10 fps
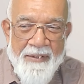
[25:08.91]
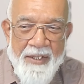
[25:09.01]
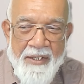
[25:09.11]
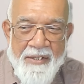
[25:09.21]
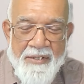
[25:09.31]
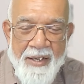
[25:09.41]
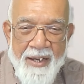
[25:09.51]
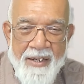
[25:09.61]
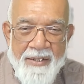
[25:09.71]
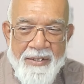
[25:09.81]
These
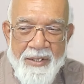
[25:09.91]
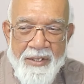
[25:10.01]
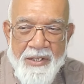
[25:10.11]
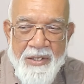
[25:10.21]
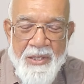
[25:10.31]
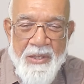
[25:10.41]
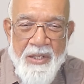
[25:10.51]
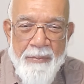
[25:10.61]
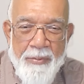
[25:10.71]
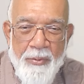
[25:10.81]
are such a
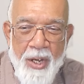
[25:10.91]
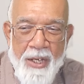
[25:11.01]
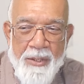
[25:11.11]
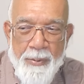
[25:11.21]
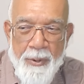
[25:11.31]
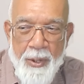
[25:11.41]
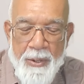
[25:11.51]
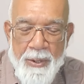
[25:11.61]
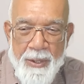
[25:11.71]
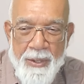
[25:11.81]
stepwise
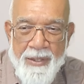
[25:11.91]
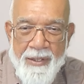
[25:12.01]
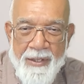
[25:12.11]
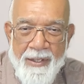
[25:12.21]
process